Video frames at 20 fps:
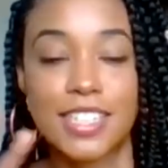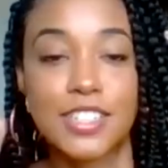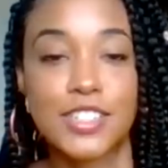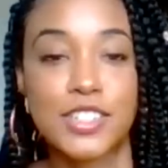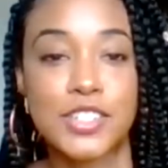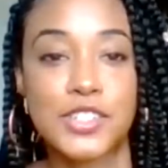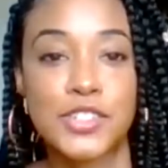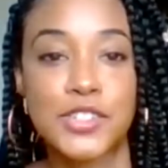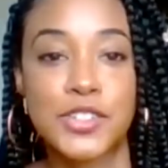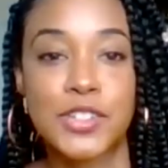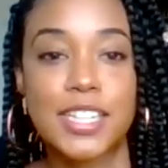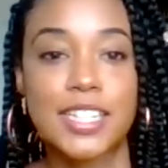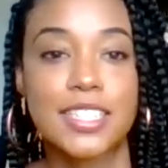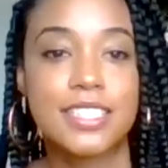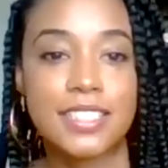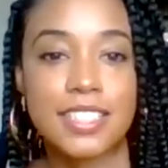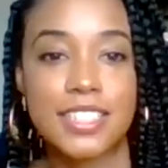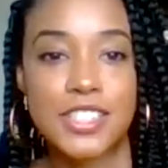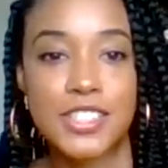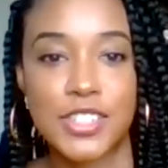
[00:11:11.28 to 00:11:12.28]
And just
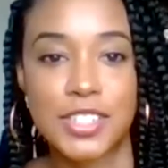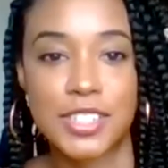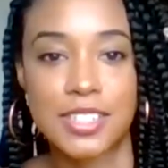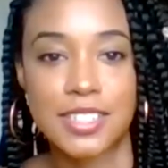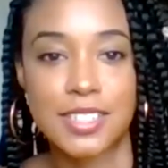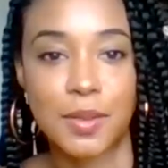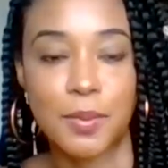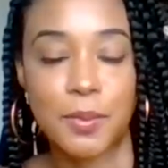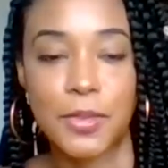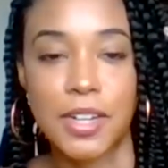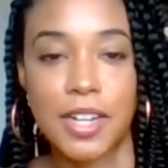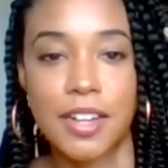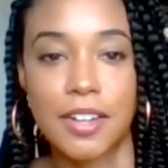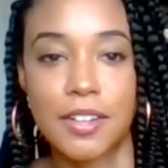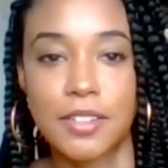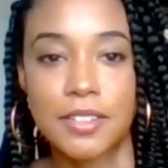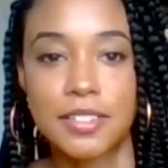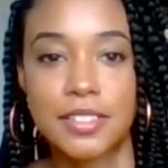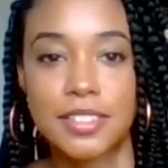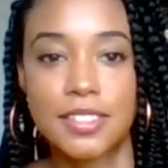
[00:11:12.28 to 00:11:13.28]
transition somewhere
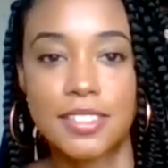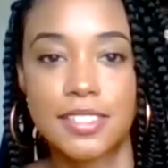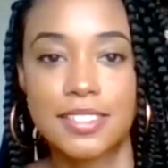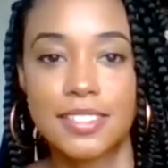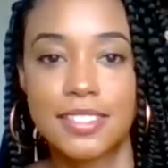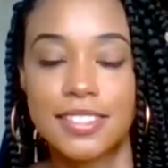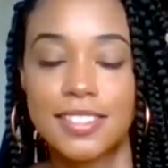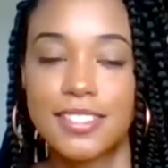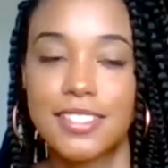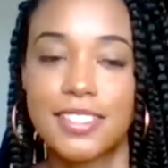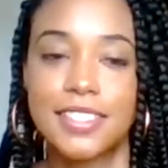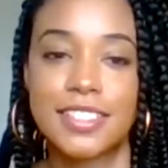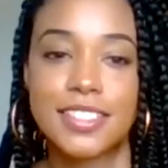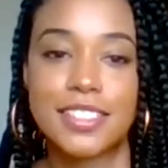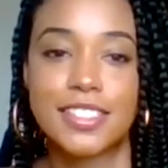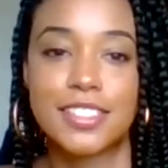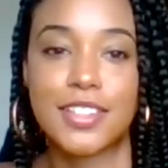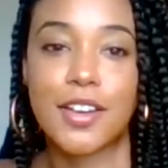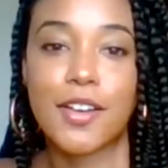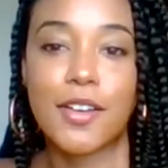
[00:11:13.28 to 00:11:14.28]
else.
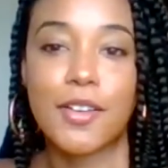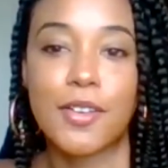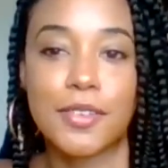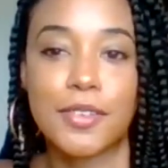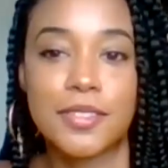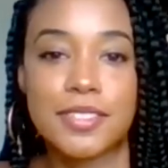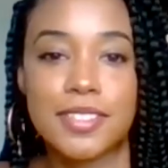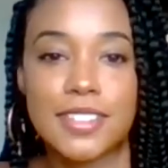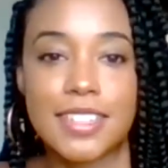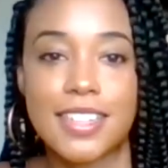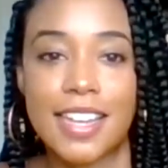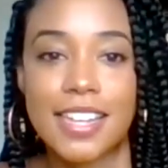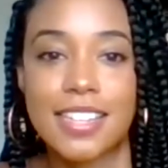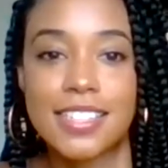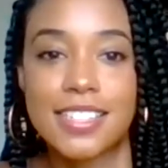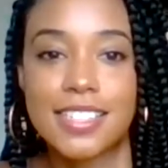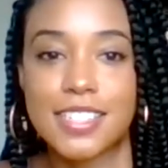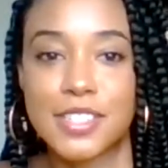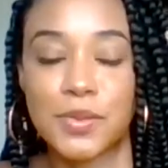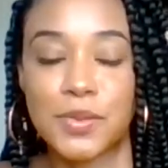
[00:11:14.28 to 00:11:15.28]
So in
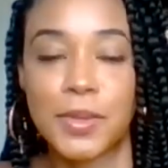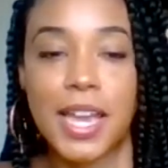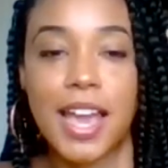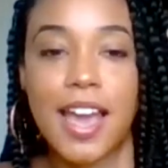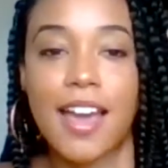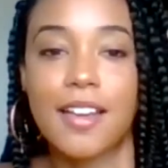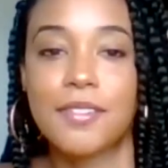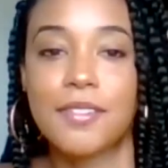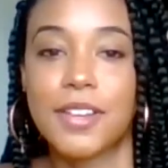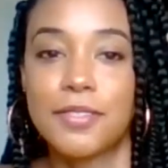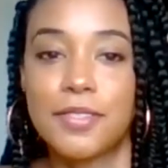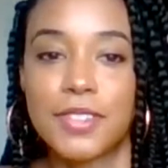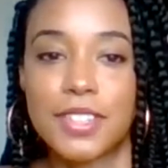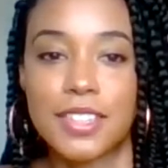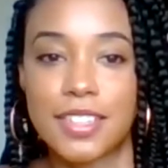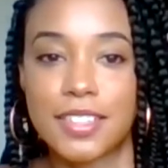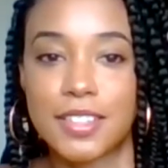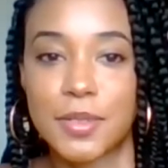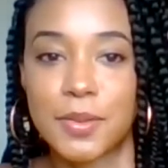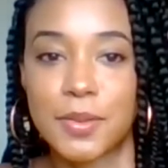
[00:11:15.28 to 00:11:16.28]
essence, we have
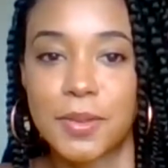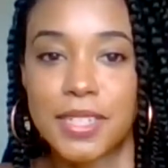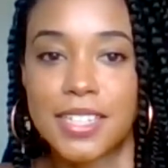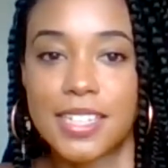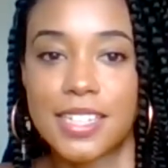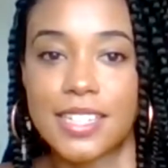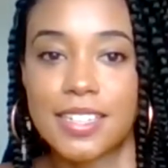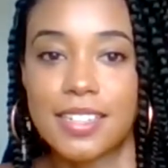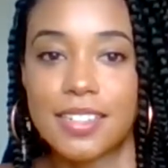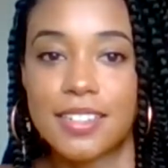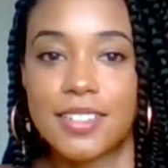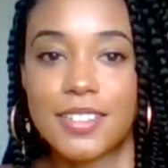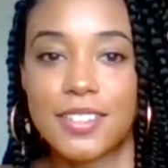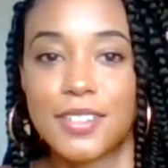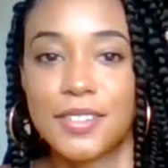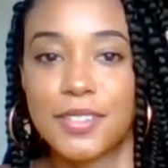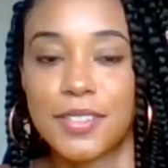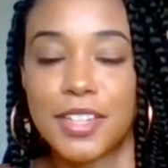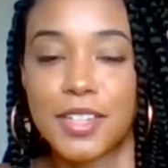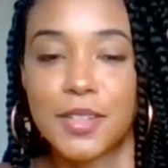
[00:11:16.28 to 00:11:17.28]
everything that we need
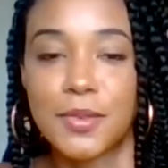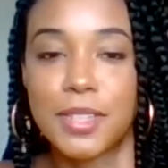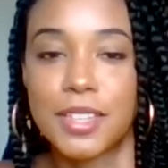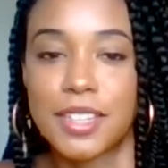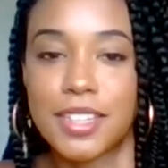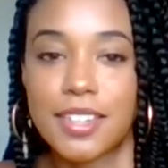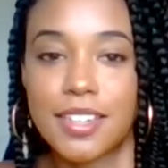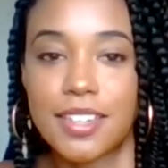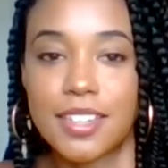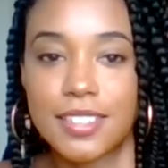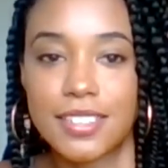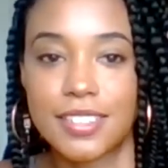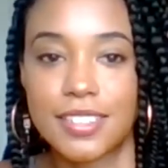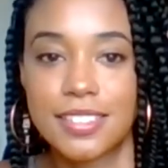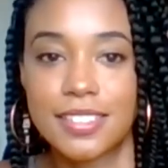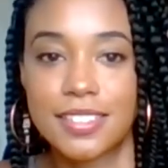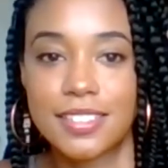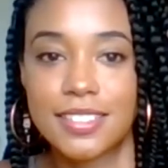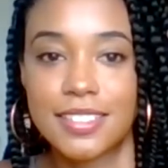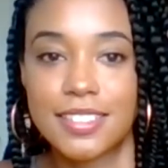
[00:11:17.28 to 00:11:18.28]
already within
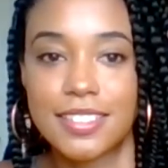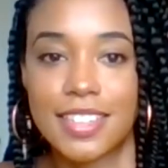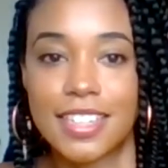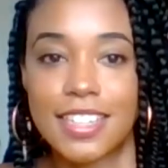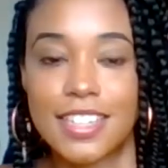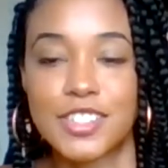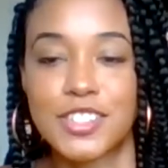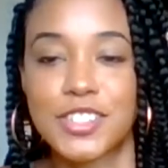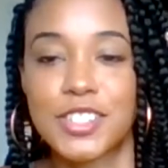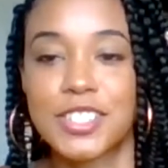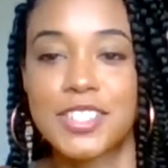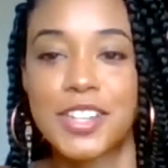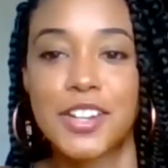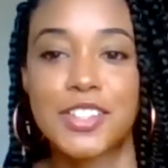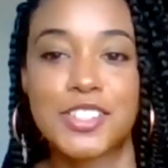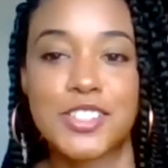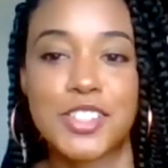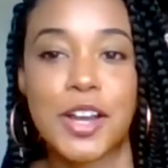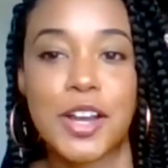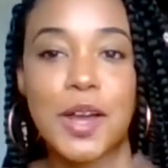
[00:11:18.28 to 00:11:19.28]
us. And it's just our
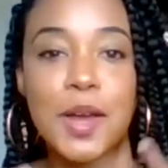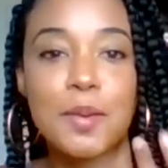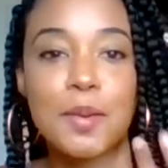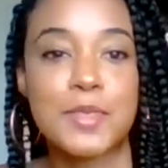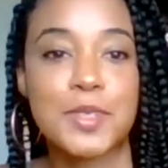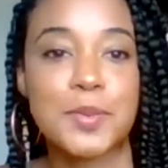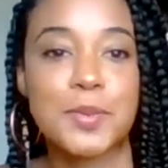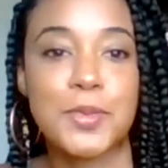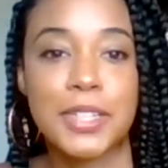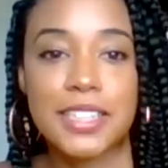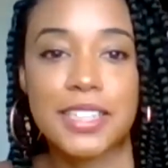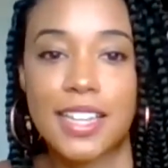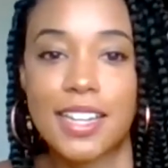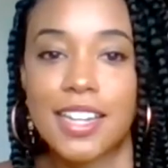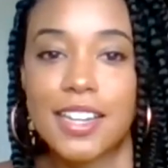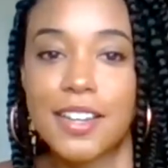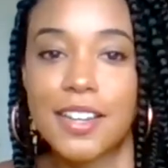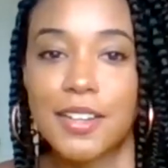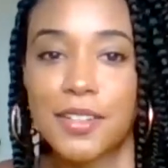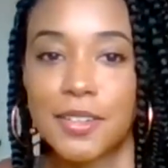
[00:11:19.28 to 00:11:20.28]
job to bring that
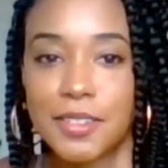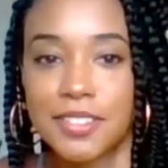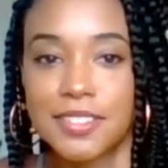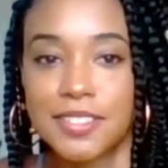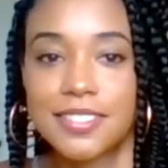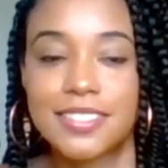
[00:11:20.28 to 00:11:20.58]
out.